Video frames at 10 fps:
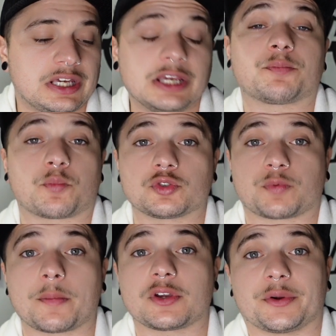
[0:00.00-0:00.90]
he was
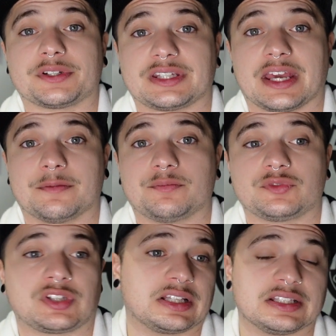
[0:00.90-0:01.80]
probably going to get
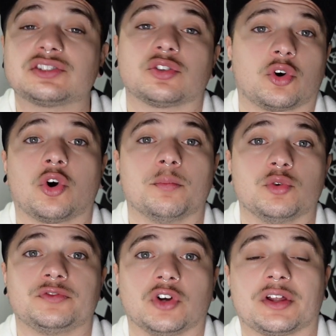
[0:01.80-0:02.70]
delisted or
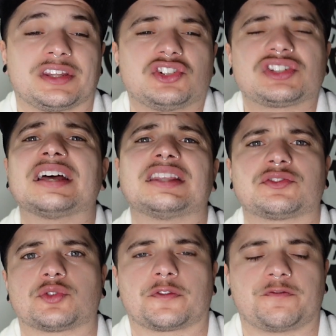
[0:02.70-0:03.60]
moved on. He just had that
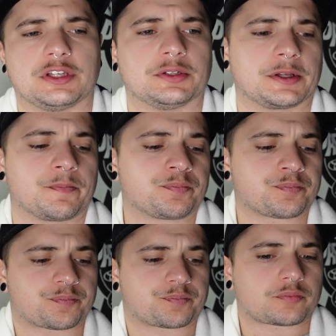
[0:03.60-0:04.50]
sort of feeling.
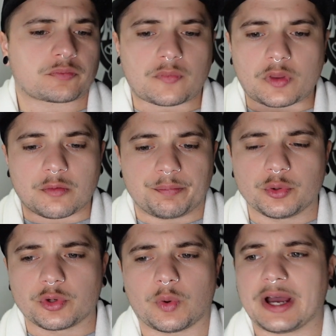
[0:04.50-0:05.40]

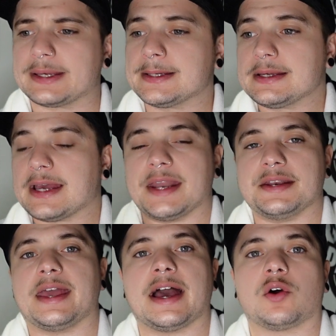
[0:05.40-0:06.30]
Blew it away,
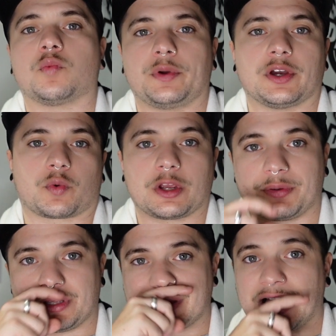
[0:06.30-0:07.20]
and now we are
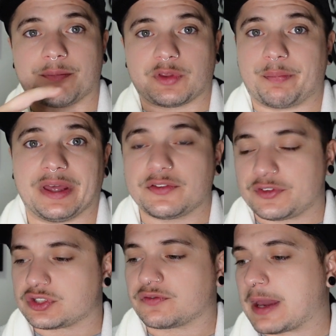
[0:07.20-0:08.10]
reaping the
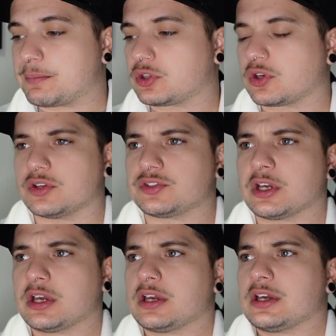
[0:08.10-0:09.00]
benefits of that because,
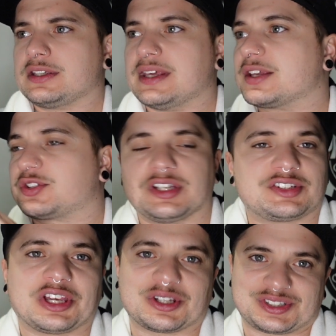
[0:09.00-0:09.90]
yes, Nick
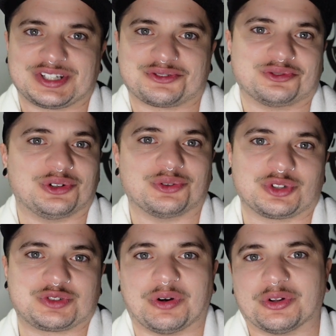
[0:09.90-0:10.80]
Dacos gets all
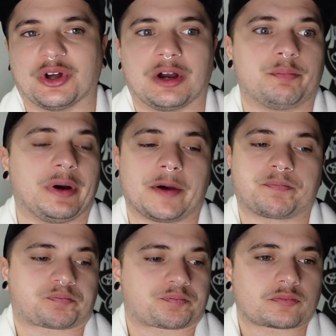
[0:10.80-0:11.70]
the spotlight, but